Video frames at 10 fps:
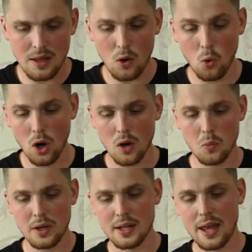Or
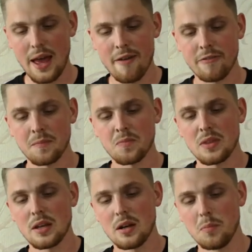we can have
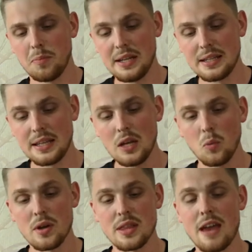blinny
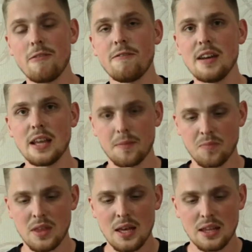with a filling.
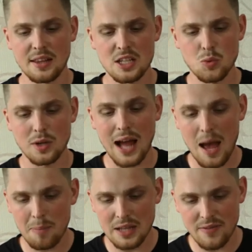This one, I
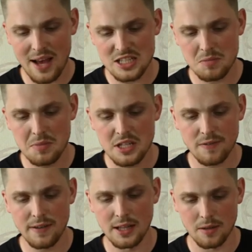believe, has meat
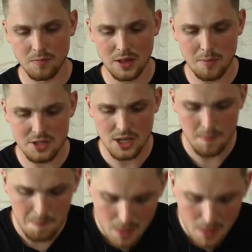filling. Let me see.